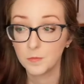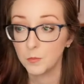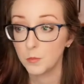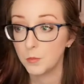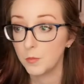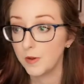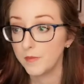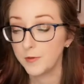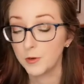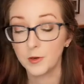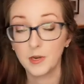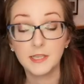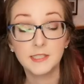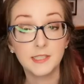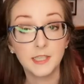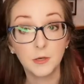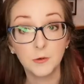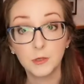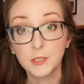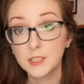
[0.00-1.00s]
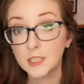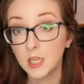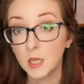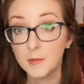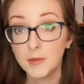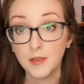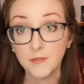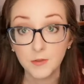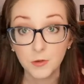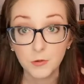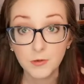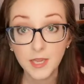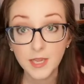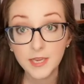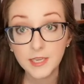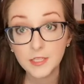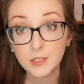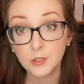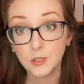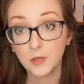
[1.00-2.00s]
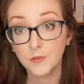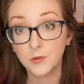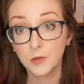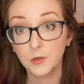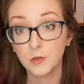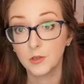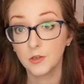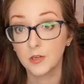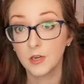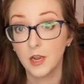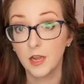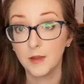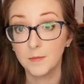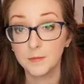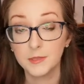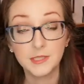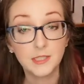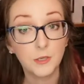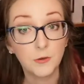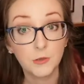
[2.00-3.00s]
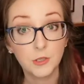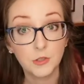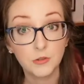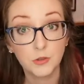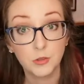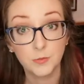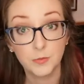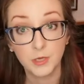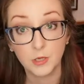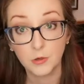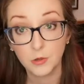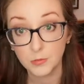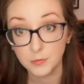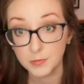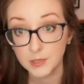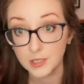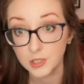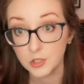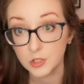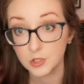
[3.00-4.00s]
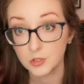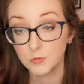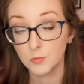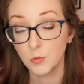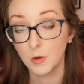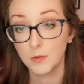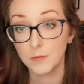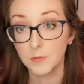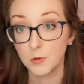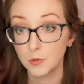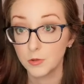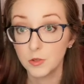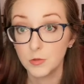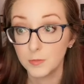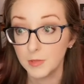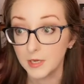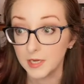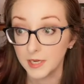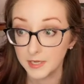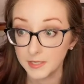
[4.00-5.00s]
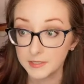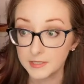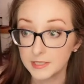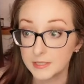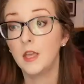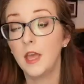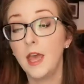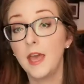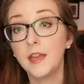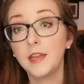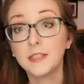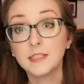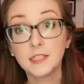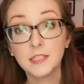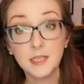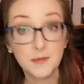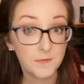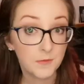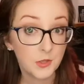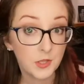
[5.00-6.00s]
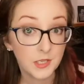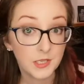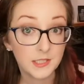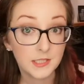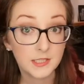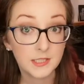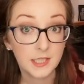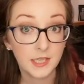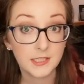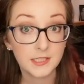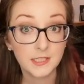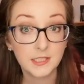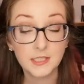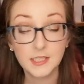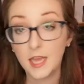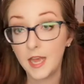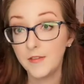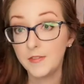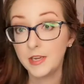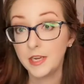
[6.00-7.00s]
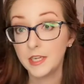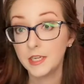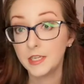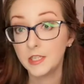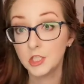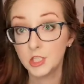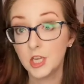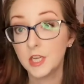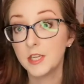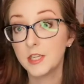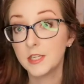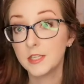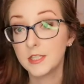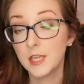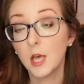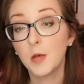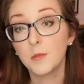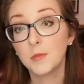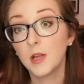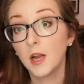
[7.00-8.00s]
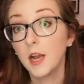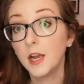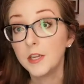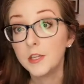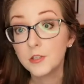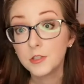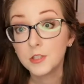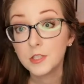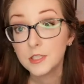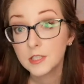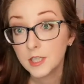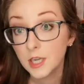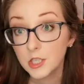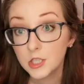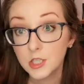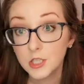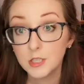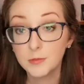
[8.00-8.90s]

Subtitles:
if you're asynchronous, it could be a few days, or if you're a synchronous group, it could be just 1 or 2 meetings. And as a tip for the discussant, having an agenda to help guide your discussion,